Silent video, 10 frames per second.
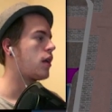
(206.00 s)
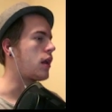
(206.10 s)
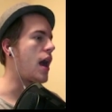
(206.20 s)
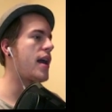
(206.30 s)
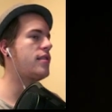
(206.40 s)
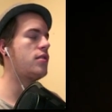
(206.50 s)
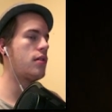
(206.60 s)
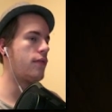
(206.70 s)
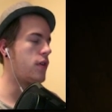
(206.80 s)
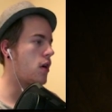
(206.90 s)
Guys,
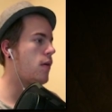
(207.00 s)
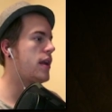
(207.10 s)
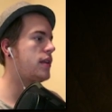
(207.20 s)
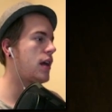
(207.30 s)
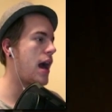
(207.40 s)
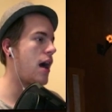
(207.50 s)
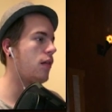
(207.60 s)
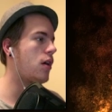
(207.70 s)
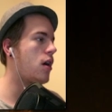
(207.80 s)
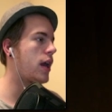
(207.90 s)
you have no idea how
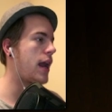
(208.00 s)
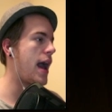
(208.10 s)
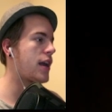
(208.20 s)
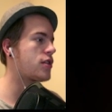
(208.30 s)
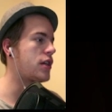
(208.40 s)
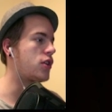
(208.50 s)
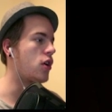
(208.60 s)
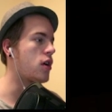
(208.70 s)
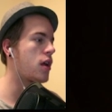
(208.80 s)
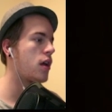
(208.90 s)
long it actually
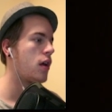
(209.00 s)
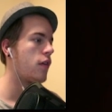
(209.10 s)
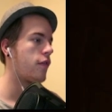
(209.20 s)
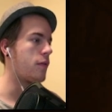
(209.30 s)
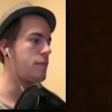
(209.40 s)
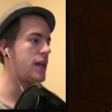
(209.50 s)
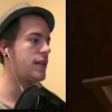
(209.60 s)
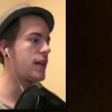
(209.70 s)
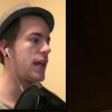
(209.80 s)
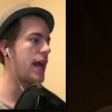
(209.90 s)
took for me
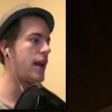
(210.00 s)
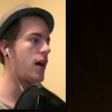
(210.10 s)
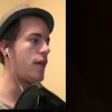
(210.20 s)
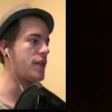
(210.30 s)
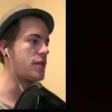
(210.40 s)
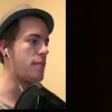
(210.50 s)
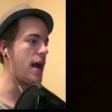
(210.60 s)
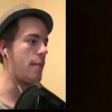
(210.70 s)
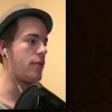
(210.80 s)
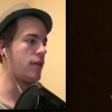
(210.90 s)
to get on this
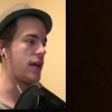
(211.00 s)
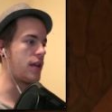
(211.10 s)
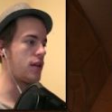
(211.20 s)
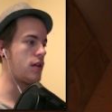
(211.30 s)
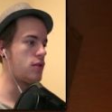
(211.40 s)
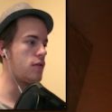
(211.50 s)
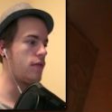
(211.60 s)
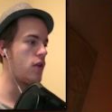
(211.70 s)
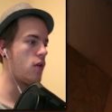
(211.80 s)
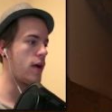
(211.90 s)
map. Like, you
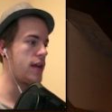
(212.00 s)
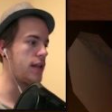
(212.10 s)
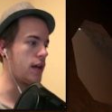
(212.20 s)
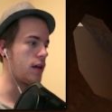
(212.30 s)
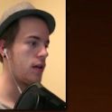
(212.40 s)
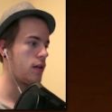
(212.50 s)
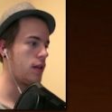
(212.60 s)
have no idea.